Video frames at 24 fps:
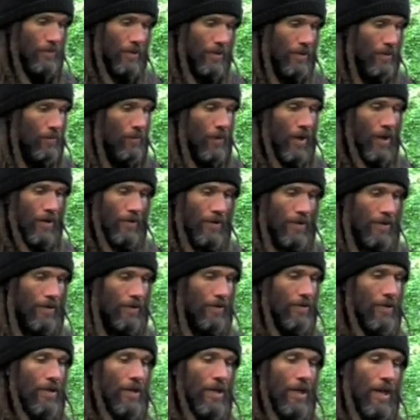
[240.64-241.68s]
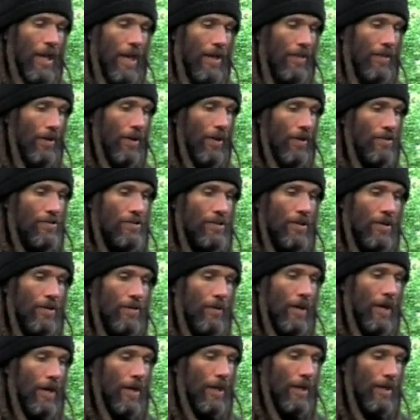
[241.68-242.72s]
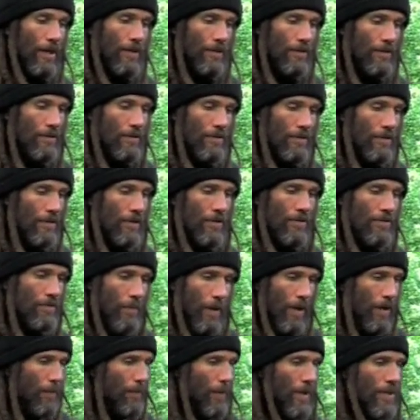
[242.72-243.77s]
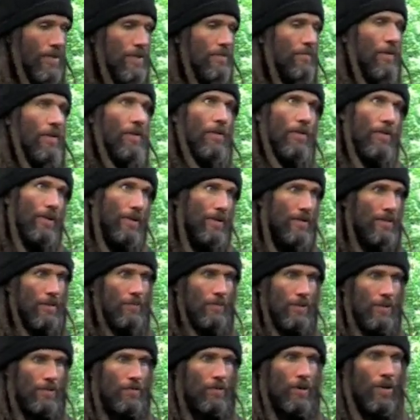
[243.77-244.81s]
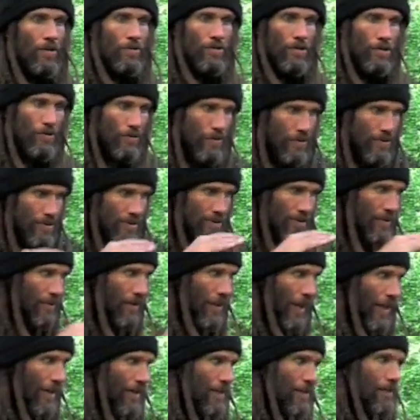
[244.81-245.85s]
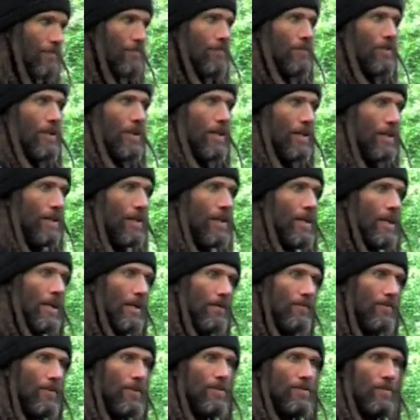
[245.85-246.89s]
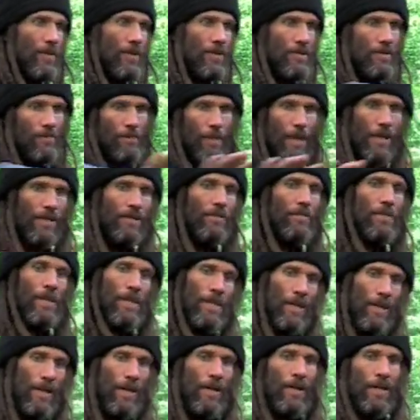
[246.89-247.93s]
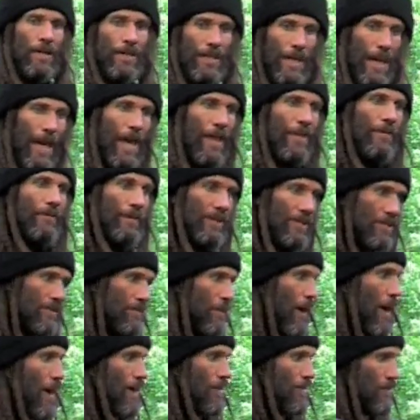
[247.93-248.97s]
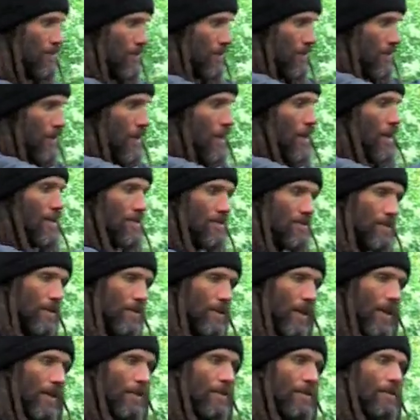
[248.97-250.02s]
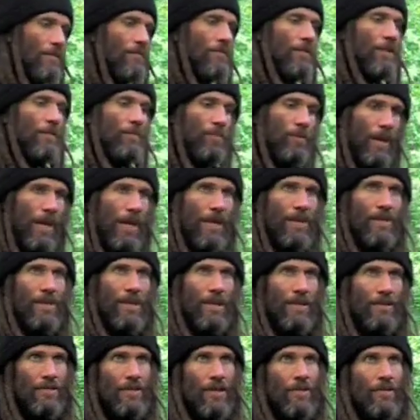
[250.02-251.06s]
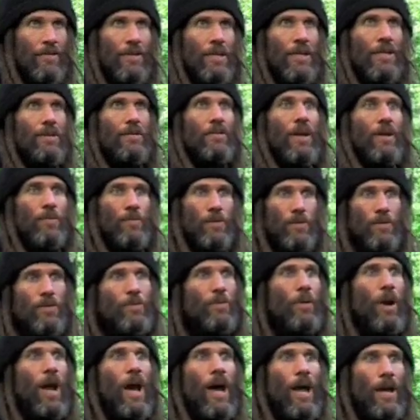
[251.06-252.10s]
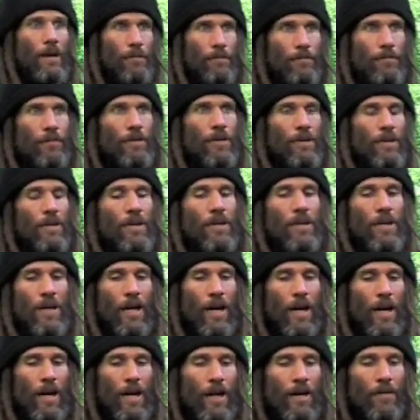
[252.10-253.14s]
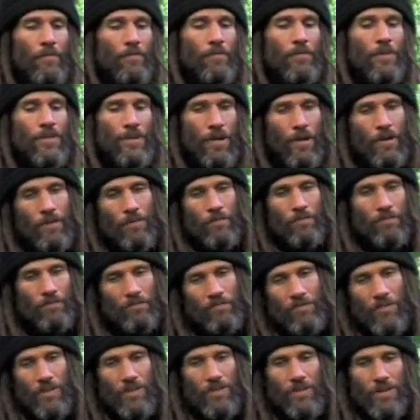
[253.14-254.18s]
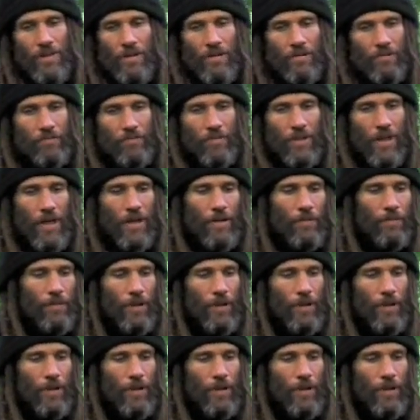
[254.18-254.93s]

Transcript: really well here. And then also, there's a bunch of other things that would grow. So you could selectively, if this wasn't meant to be a gathering spot, you could selectively plant things under here that would thrive. So just to kind of